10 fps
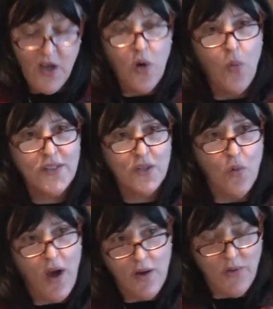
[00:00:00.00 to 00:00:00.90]
What's
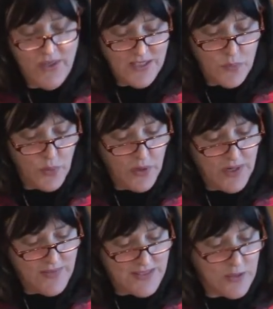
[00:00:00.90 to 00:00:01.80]
wrong with
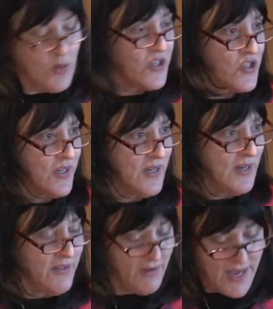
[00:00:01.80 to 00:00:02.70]
exploring this question in
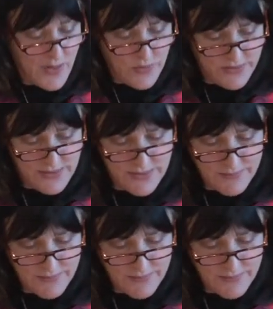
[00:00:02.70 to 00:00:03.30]
other animals?